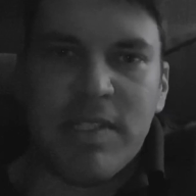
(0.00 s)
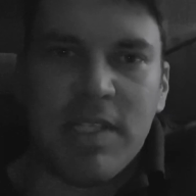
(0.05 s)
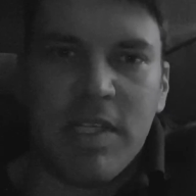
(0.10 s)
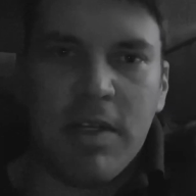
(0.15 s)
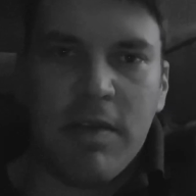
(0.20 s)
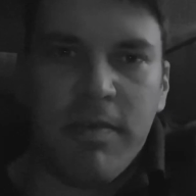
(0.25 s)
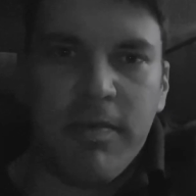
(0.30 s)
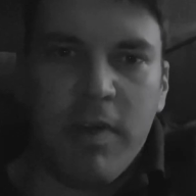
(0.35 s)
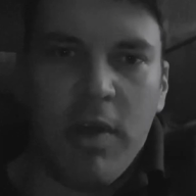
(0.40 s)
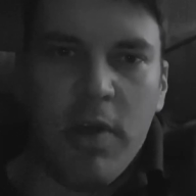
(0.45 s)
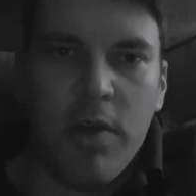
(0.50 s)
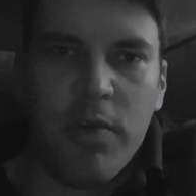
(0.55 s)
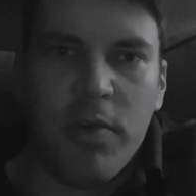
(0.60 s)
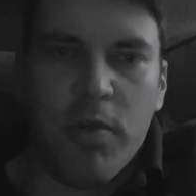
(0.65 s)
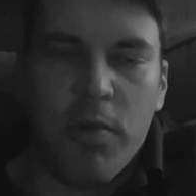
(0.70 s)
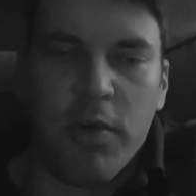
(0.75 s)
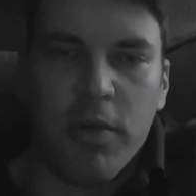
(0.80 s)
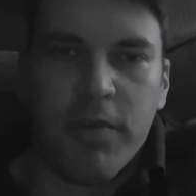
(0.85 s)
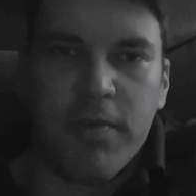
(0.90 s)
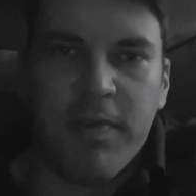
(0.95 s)
of all
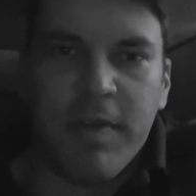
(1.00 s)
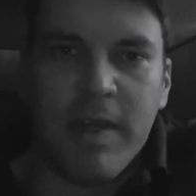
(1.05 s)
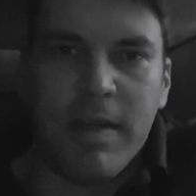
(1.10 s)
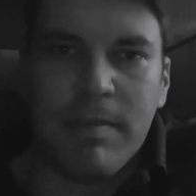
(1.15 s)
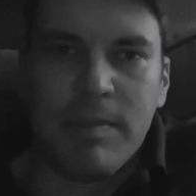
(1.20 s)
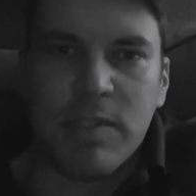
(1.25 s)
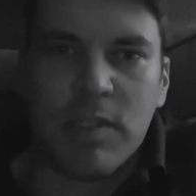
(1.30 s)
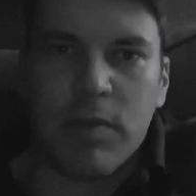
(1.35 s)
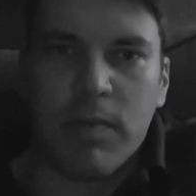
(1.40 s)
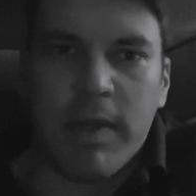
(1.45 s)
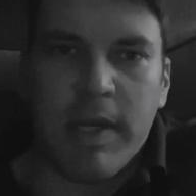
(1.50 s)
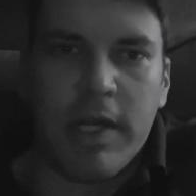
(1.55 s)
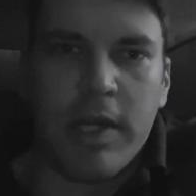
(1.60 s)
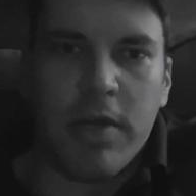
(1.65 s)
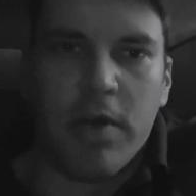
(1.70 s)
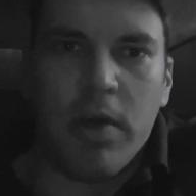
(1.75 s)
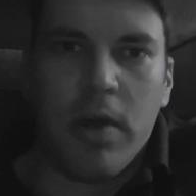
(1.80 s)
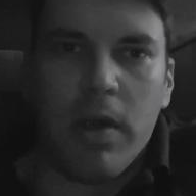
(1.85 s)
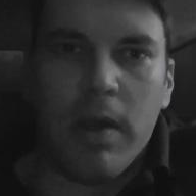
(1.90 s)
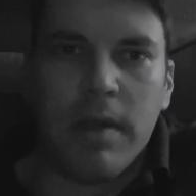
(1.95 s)
horror films are
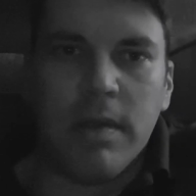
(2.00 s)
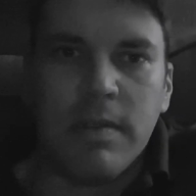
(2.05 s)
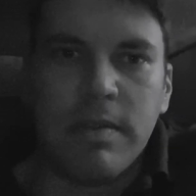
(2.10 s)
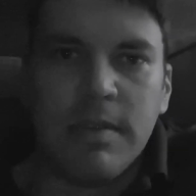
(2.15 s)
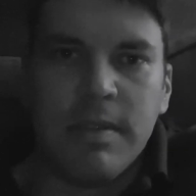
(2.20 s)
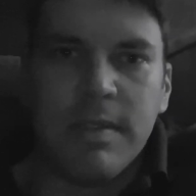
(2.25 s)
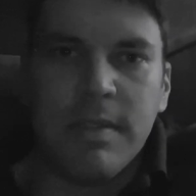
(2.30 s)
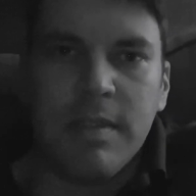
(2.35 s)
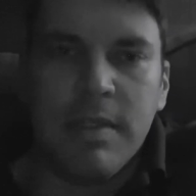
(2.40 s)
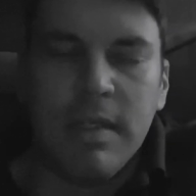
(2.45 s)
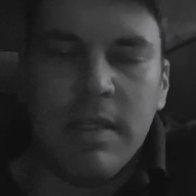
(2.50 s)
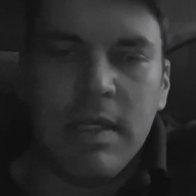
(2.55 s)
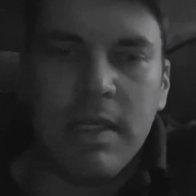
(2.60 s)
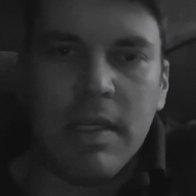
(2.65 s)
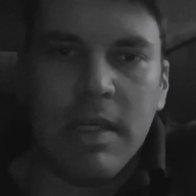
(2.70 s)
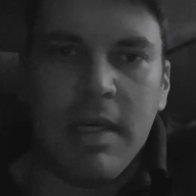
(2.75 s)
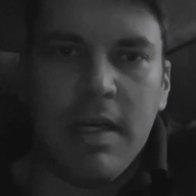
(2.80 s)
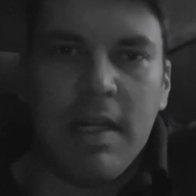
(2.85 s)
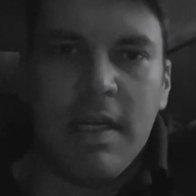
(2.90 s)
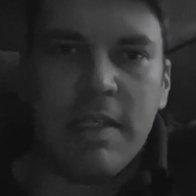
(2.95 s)
rated R.
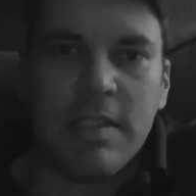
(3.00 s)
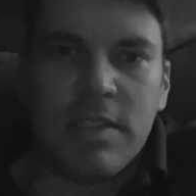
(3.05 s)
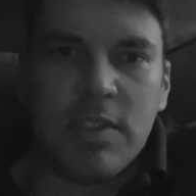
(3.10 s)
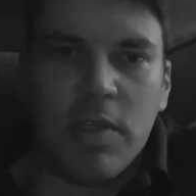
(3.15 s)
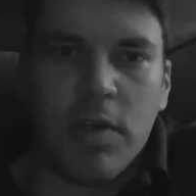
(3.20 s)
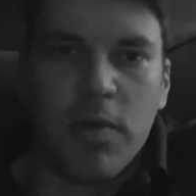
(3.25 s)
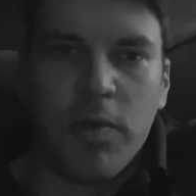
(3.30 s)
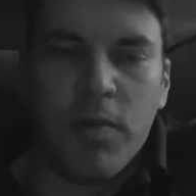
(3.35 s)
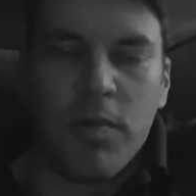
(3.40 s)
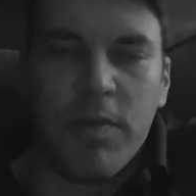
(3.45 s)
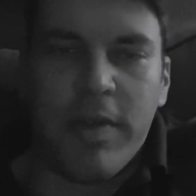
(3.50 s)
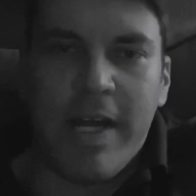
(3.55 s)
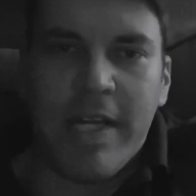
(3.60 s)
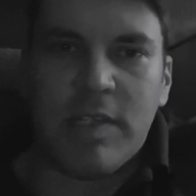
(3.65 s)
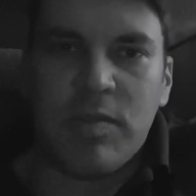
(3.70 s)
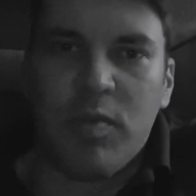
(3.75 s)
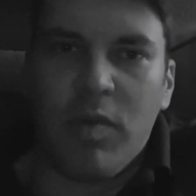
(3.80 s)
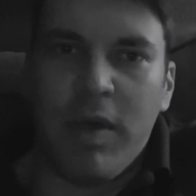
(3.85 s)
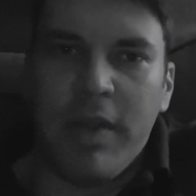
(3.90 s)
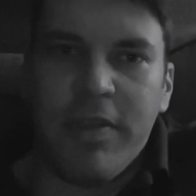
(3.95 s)
So
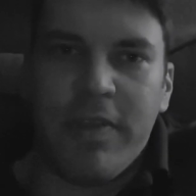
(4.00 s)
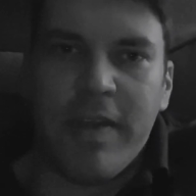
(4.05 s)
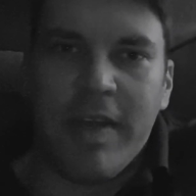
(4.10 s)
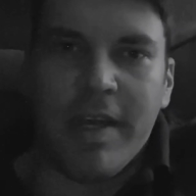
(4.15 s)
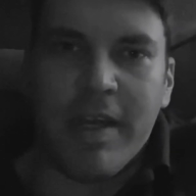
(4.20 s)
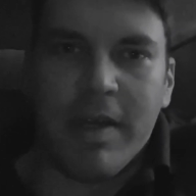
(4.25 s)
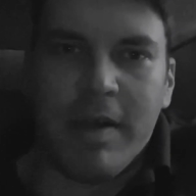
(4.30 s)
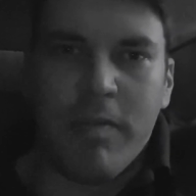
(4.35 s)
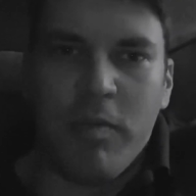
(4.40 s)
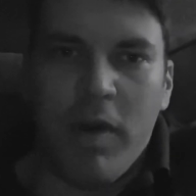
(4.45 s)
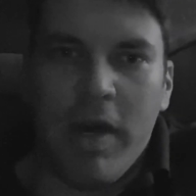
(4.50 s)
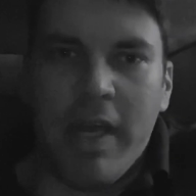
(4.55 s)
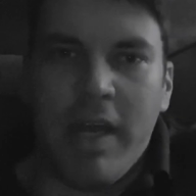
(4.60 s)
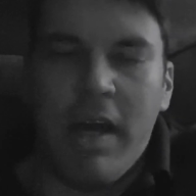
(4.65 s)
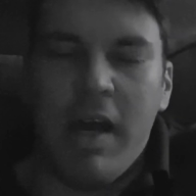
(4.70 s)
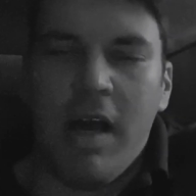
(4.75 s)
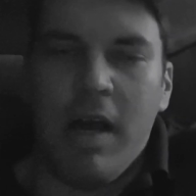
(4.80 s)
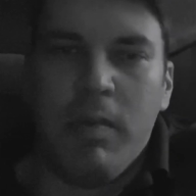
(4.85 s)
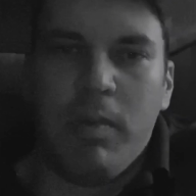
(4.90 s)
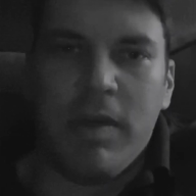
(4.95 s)
that's one thing why
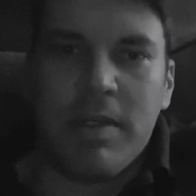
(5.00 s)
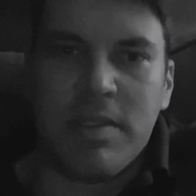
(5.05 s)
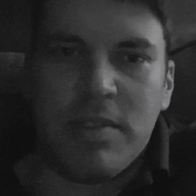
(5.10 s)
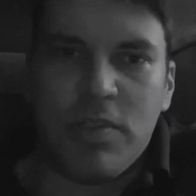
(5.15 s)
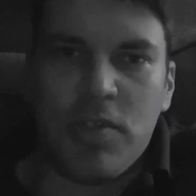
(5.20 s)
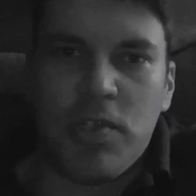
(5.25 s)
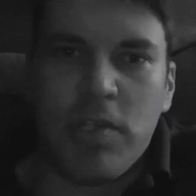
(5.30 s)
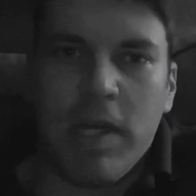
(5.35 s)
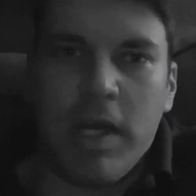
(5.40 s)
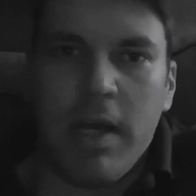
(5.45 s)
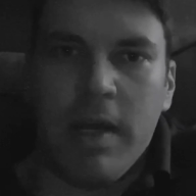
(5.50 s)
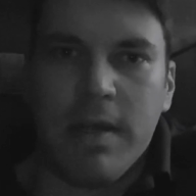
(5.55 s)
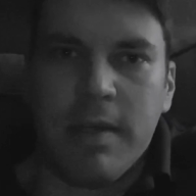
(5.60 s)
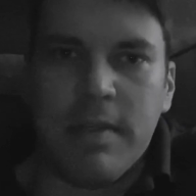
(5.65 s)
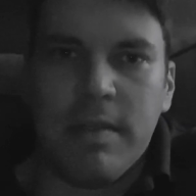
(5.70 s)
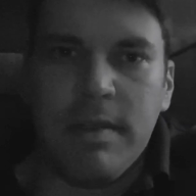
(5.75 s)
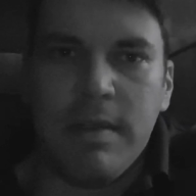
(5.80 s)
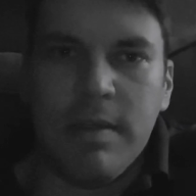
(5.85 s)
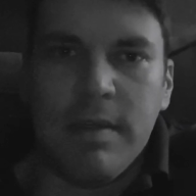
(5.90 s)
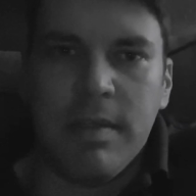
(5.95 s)
I wasn't
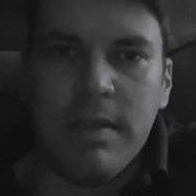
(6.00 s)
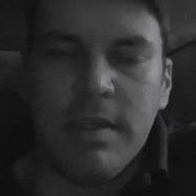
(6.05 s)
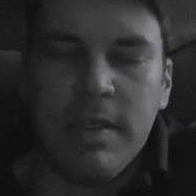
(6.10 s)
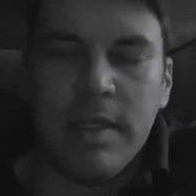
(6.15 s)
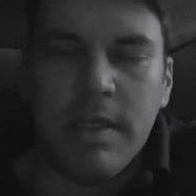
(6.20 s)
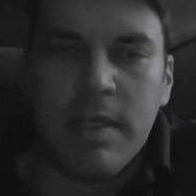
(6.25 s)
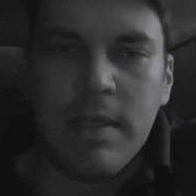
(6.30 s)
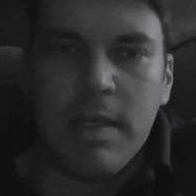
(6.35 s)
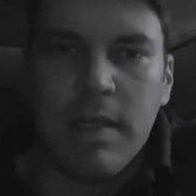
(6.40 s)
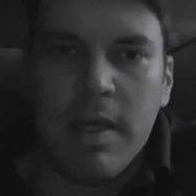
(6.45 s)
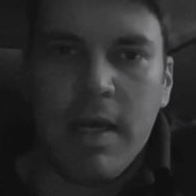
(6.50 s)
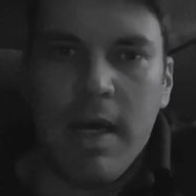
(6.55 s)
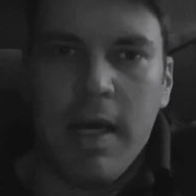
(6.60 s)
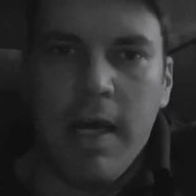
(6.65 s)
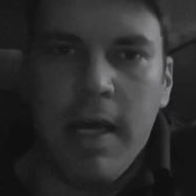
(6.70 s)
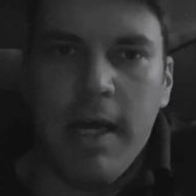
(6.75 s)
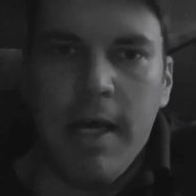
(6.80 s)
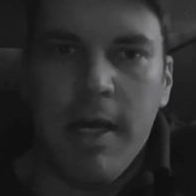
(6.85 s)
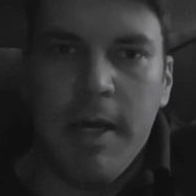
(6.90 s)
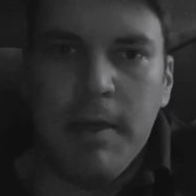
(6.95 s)
shocked.
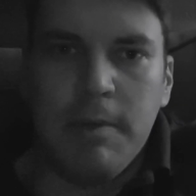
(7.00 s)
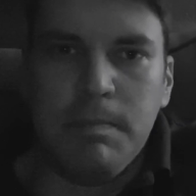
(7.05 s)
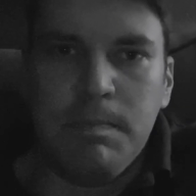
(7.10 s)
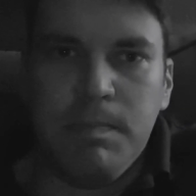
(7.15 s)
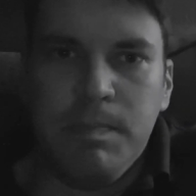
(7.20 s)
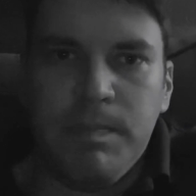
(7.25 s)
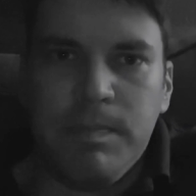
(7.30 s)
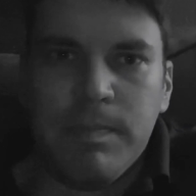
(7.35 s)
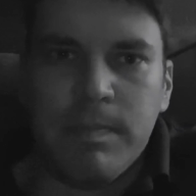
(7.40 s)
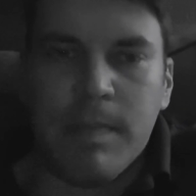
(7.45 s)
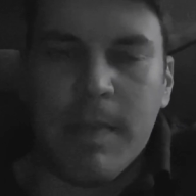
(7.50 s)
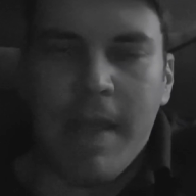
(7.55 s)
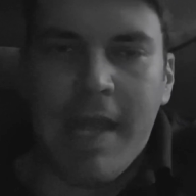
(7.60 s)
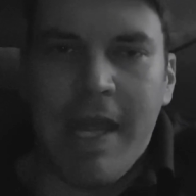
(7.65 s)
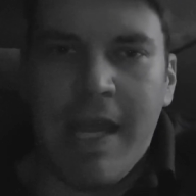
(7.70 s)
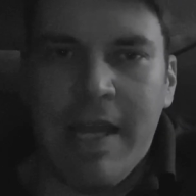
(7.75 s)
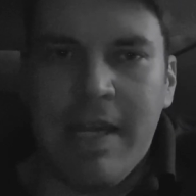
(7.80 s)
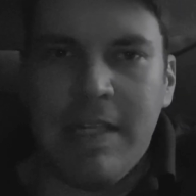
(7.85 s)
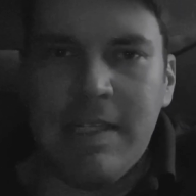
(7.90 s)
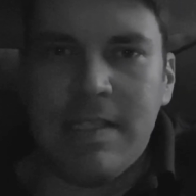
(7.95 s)
And
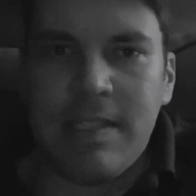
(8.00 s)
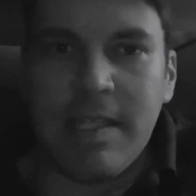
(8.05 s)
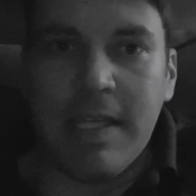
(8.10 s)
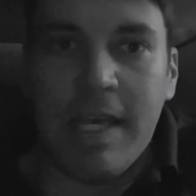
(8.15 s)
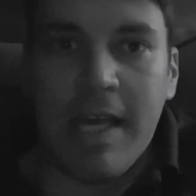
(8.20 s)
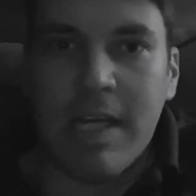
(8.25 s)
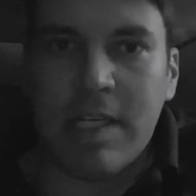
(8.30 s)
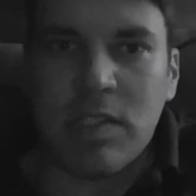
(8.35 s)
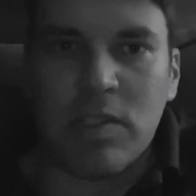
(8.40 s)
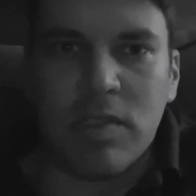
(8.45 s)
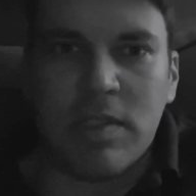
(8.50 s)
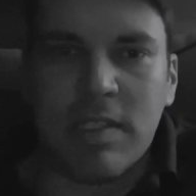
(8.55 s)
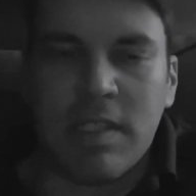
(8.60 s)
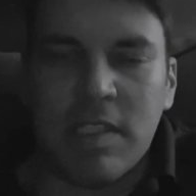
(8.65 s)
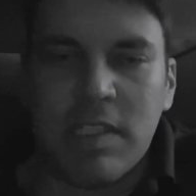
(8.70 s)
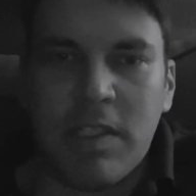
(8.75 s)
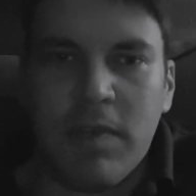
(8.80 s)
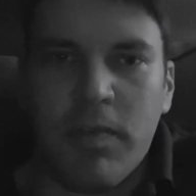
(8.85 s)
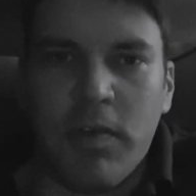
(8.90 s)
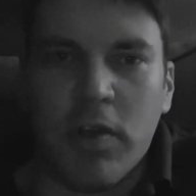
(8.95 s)
it's The
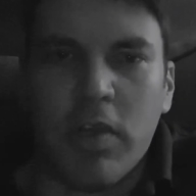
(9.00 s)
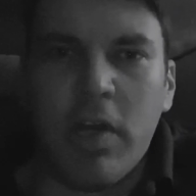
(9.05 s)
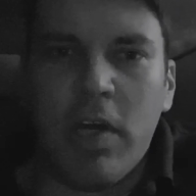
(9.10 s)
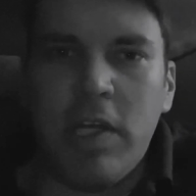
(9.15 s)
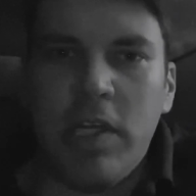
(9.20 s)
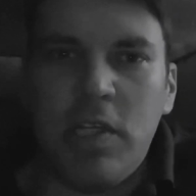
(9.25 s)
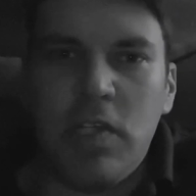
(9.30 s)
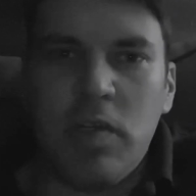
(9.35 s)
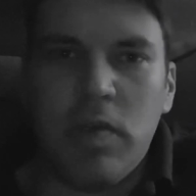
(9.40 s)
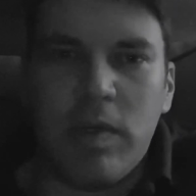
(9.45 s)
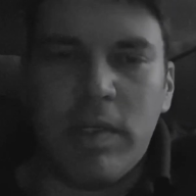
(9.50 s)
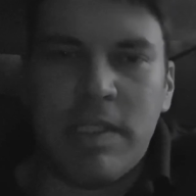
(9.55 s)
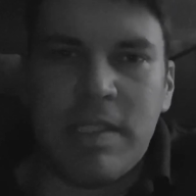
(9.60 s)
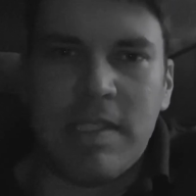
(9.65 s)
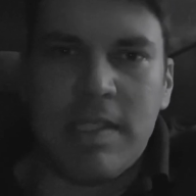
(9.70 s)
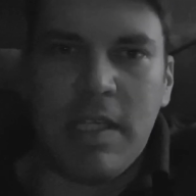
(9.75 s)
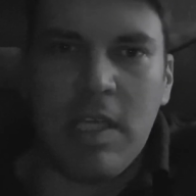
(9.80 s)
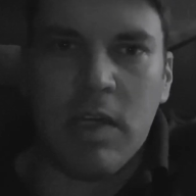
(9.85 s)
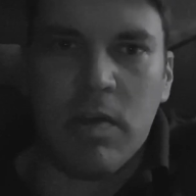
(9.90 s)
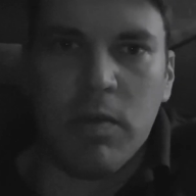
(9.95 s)
Exorcist. If you're going to do a
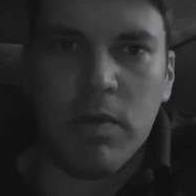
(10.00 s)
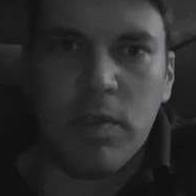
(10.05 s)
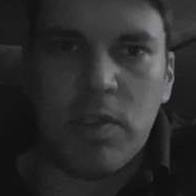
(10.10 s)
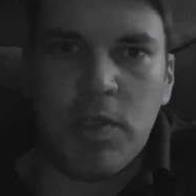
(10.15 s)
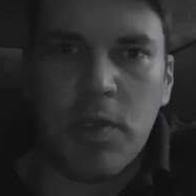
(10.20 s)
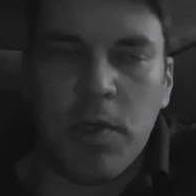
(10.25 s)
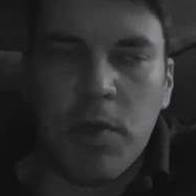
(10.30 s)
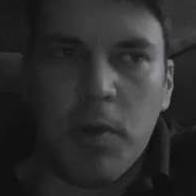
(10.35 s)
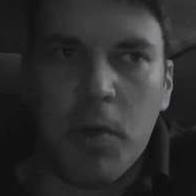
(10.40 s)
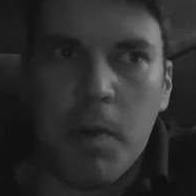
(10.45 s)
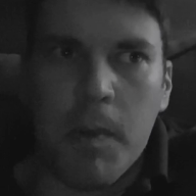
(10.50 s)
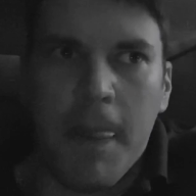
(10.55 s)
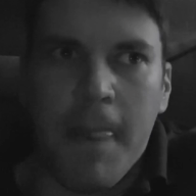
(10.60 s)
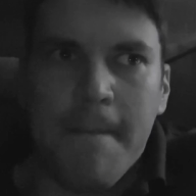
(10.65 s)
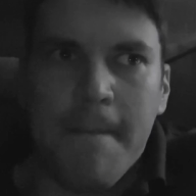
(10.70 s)
sequel to